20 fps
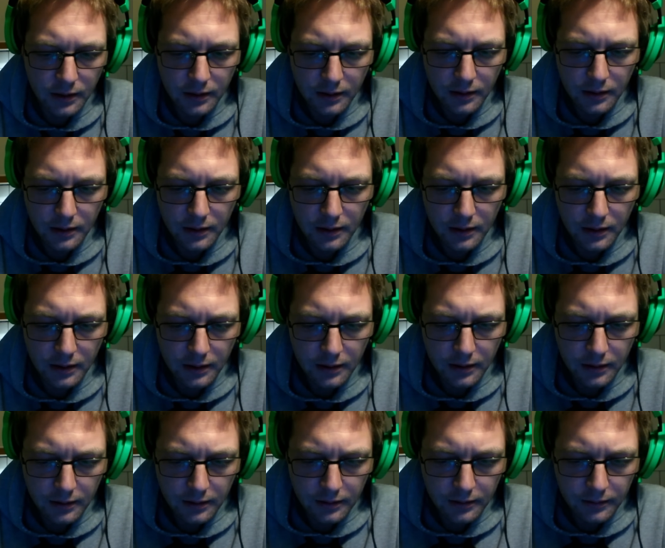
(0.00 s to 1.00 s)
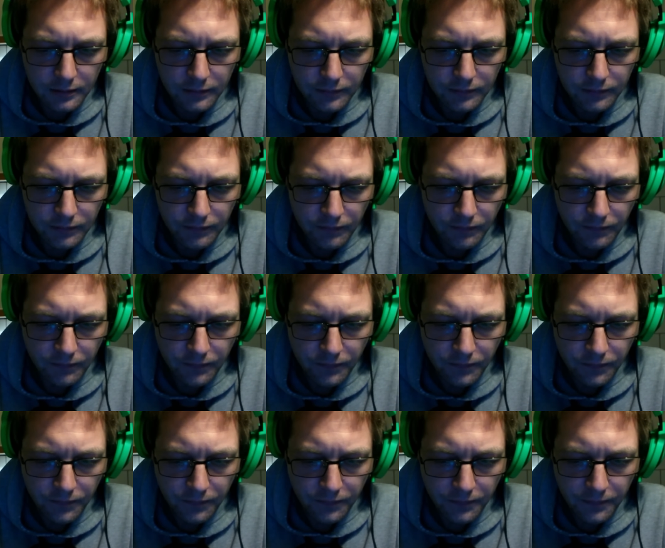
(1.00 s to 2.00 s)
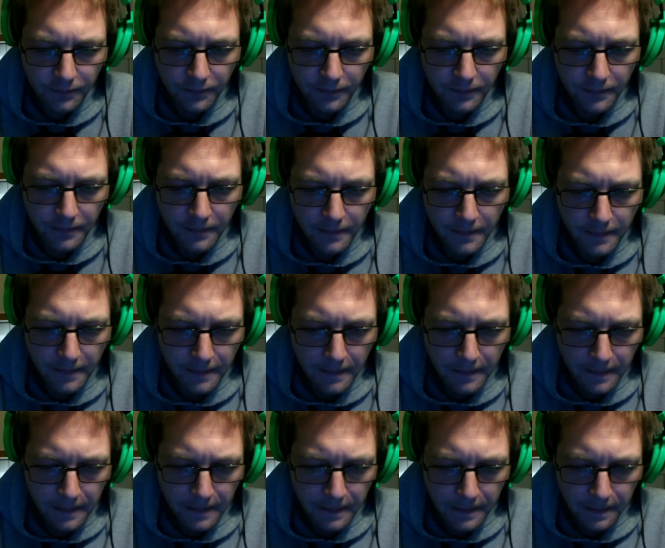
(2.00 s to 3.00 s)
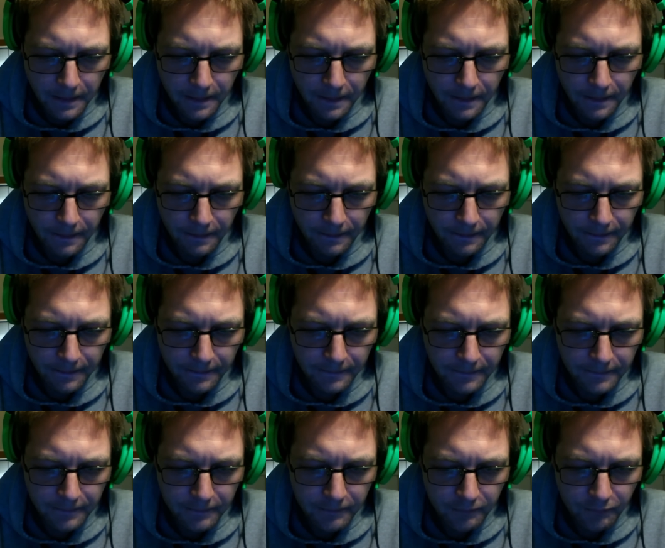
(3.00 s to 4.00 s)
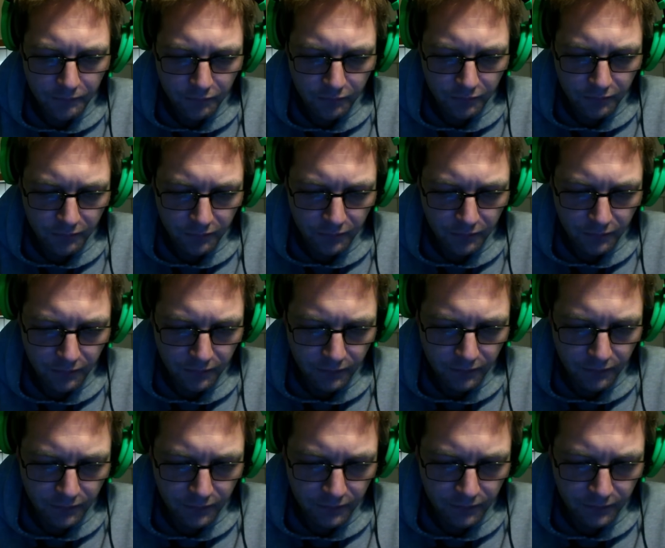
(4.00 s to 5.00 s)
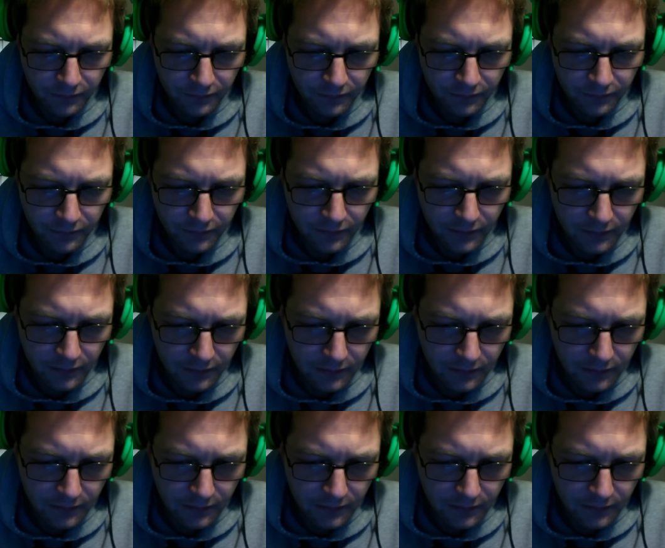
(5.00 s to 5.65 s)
[no speech]